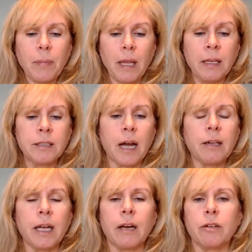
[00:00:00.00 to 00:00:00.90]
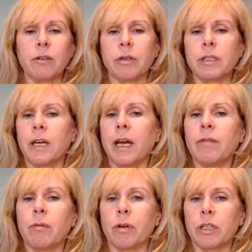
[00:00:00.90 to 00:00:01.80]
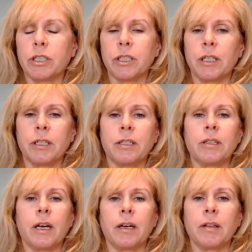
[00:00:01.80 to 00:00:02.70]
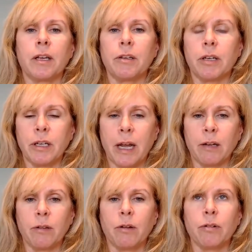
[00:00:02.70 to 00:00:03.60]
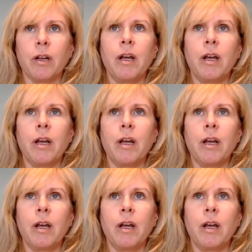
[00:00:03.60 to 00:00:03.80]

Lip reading: exactly how to do it. Because I have a worksheet that you can download.